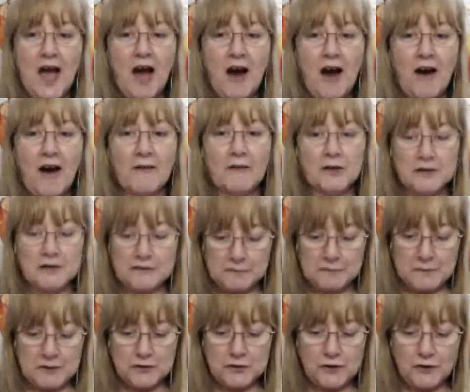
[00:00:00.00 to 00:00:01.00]
I've got a
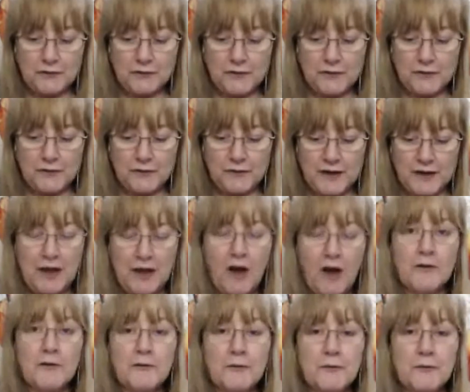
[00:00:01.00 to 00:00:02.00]
special offer
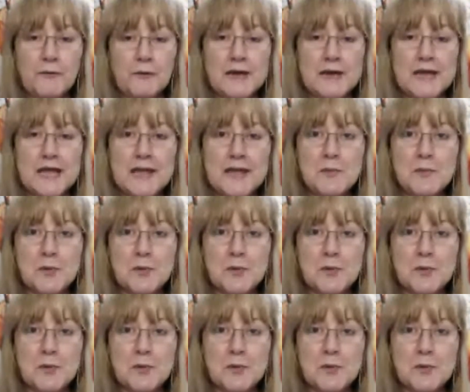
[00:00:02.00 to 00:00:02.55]
of a free